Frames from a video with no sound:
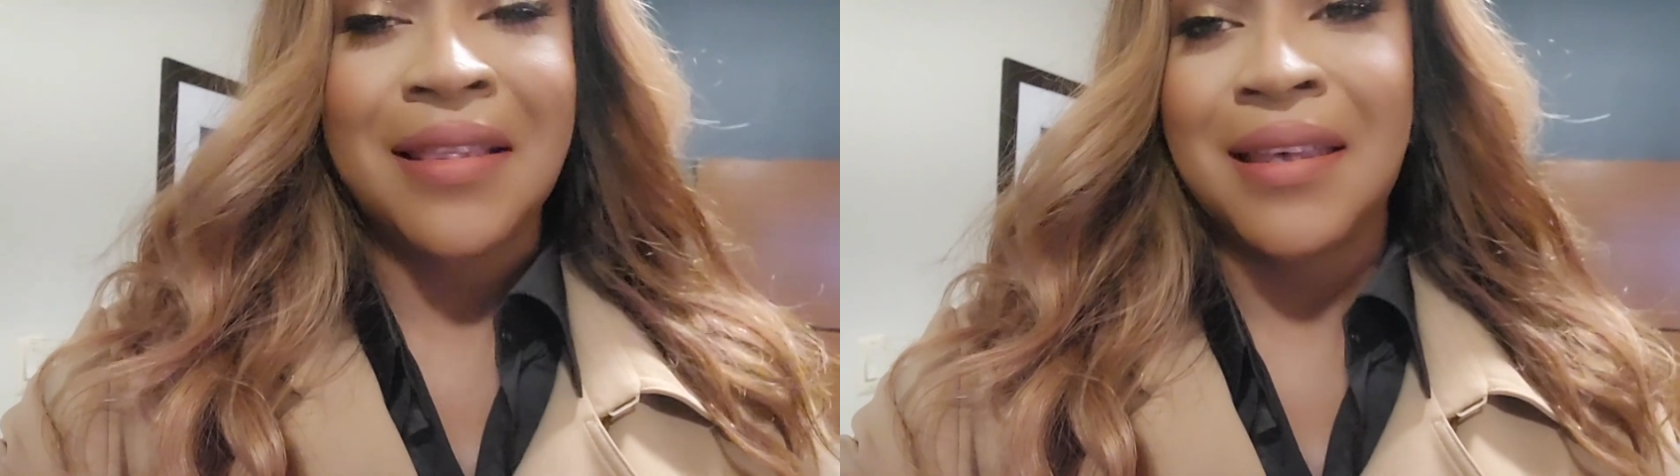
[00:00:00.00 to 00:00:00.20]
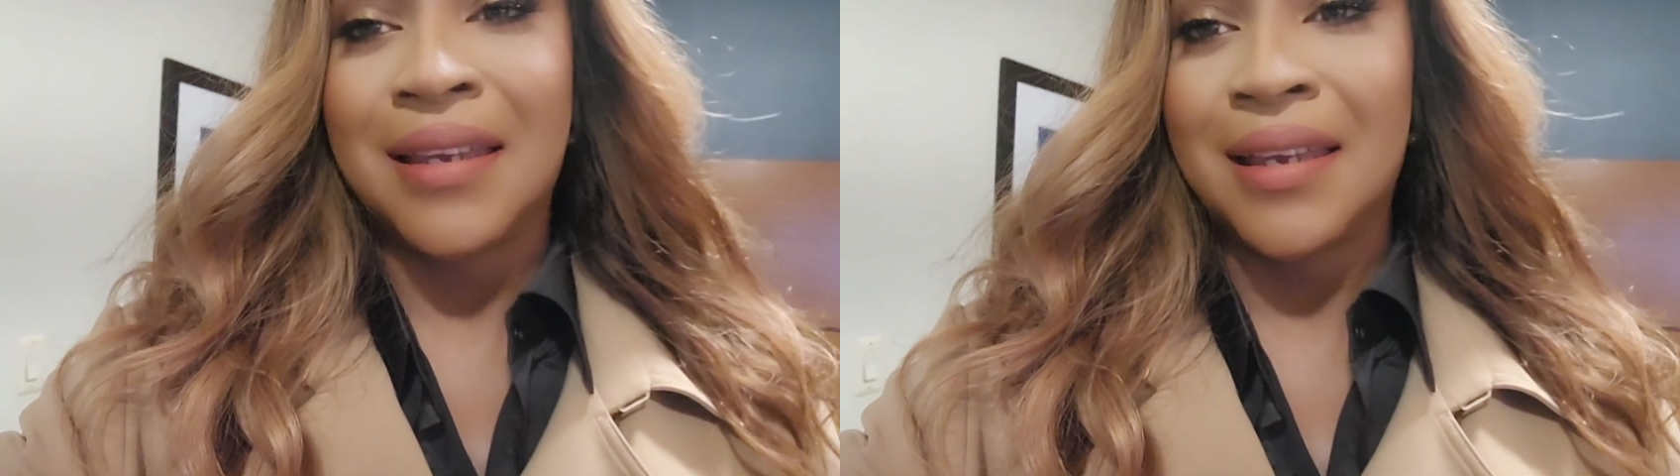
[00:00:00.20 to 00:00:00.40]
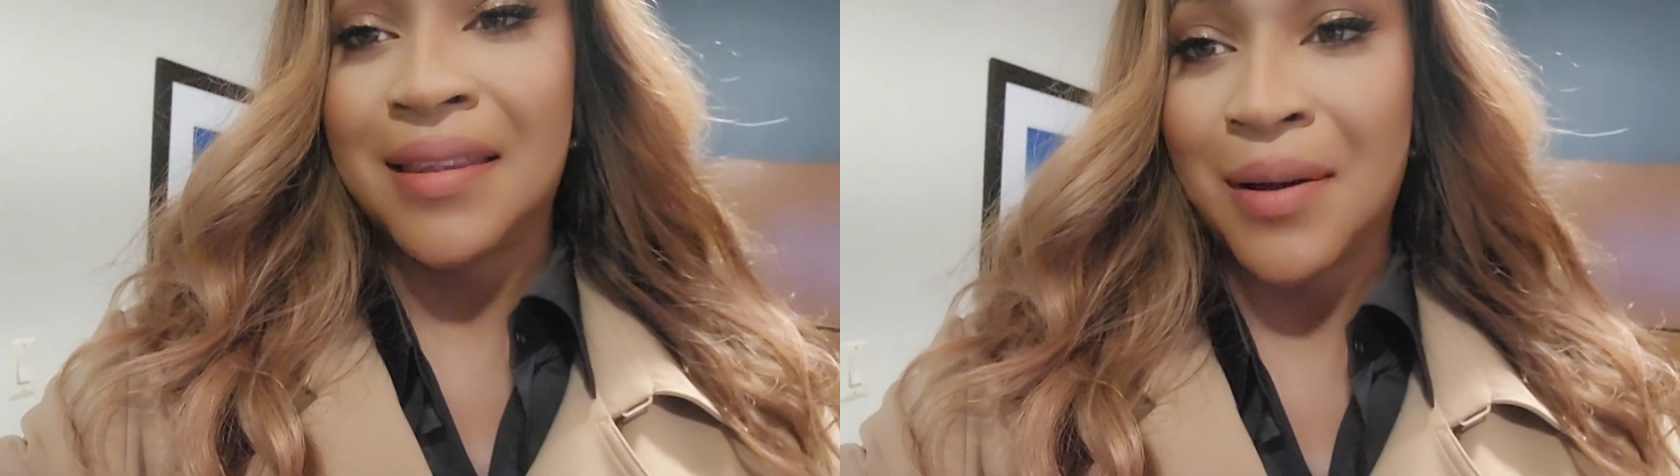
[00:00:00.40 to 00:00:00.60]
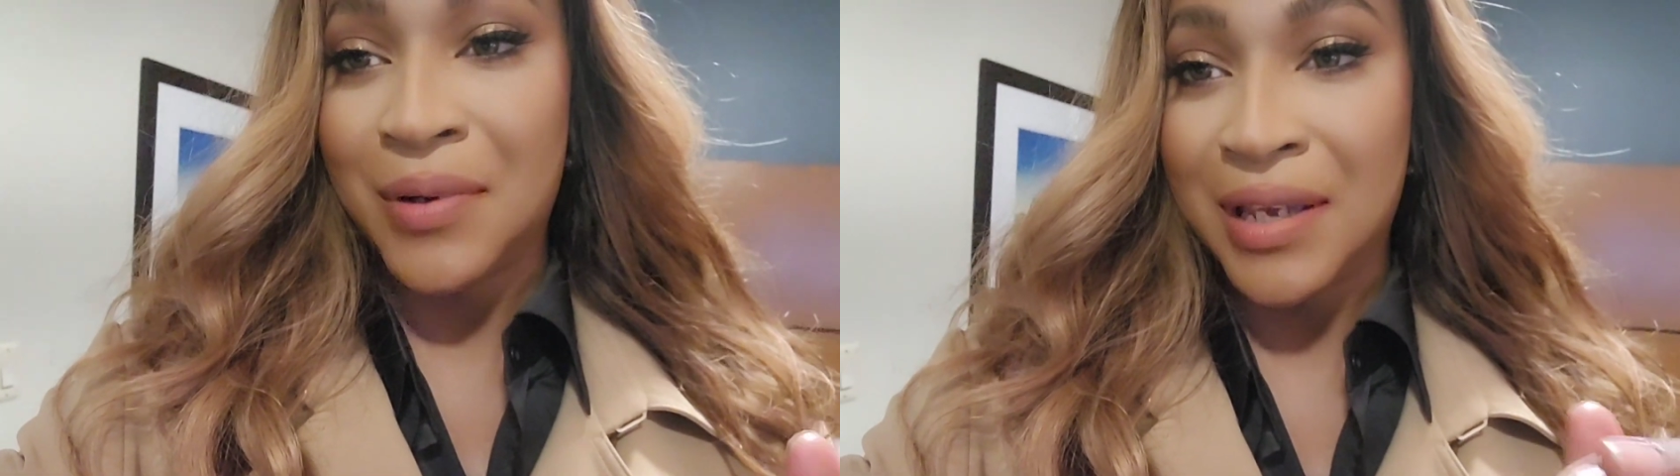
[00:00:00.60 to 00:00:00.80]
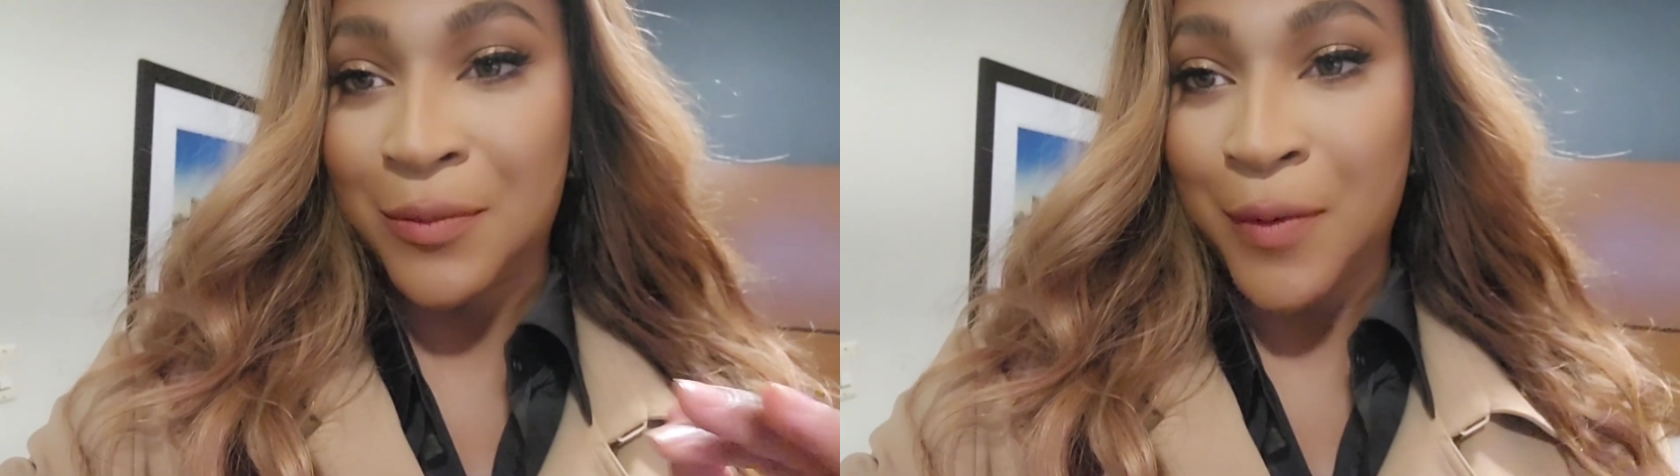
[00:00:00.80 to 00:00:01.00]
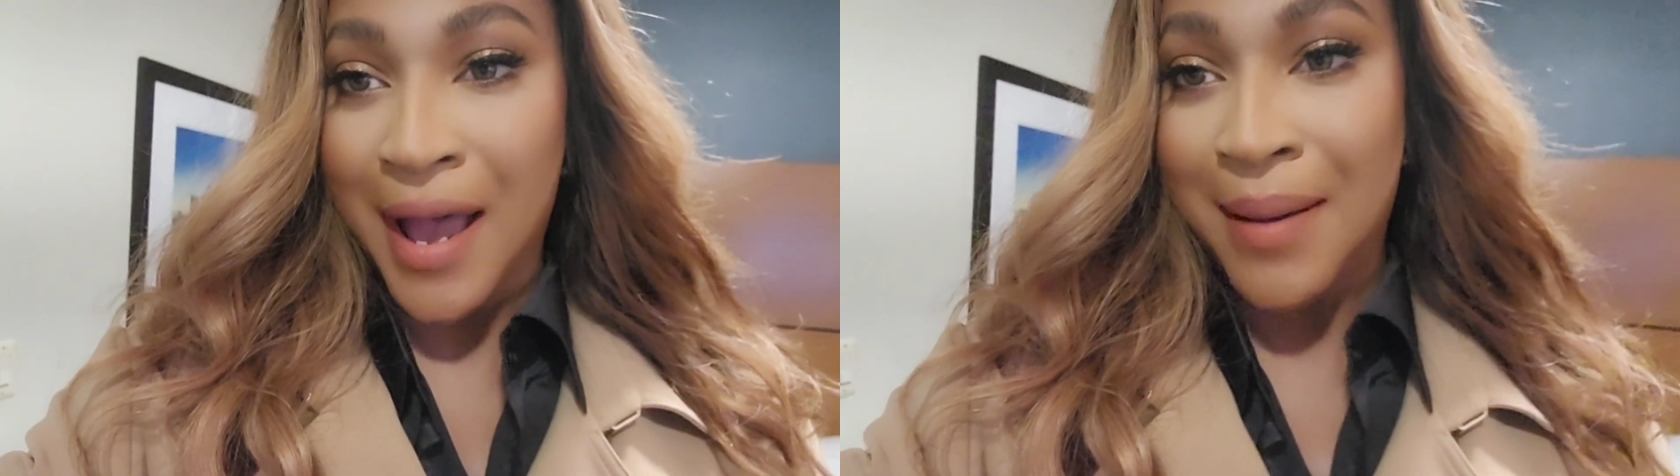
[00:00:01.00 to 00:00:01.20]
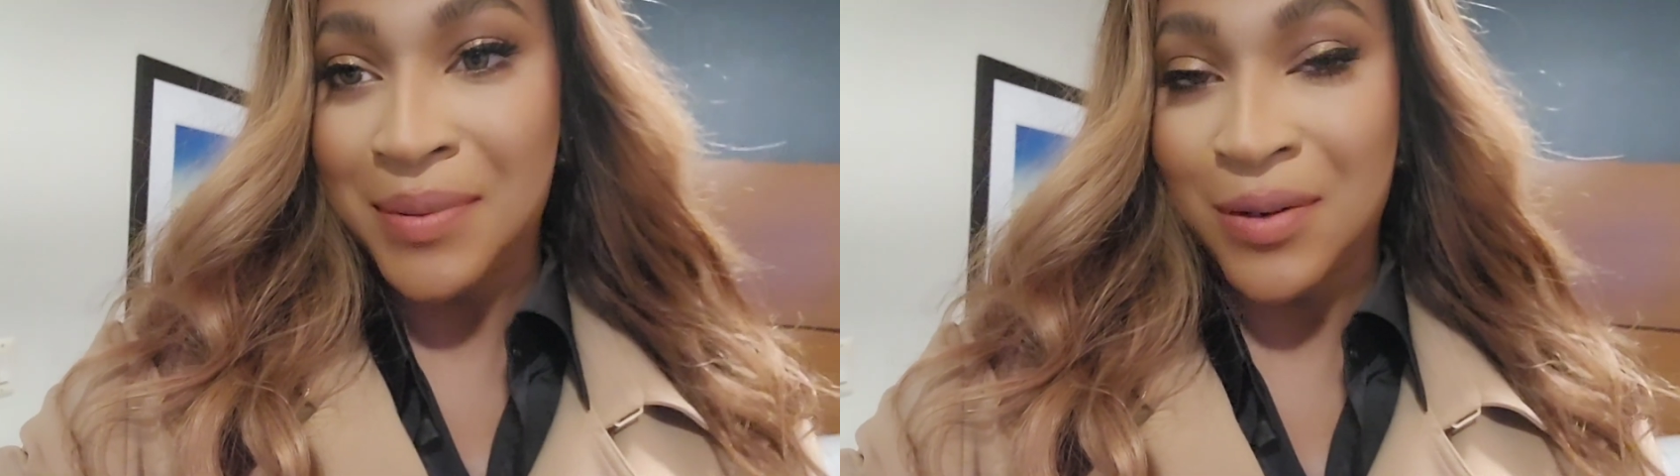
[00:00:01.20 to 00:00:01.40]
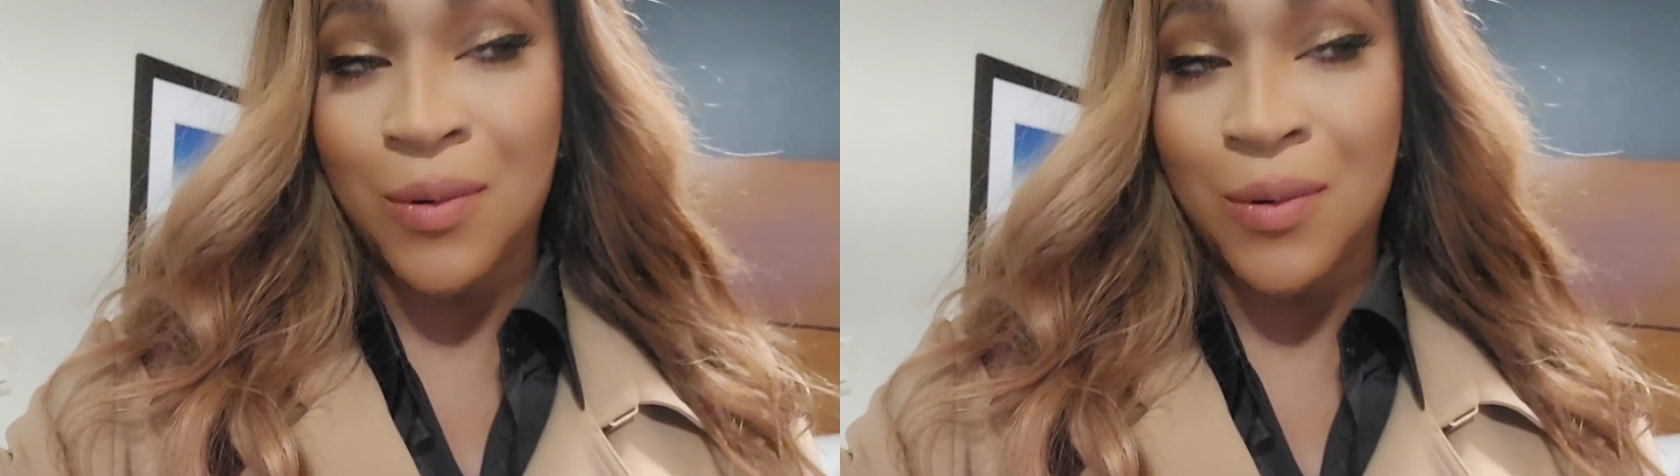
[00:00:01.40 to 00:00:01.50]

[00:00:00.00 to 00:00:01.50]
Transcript: thinking that we had wrapped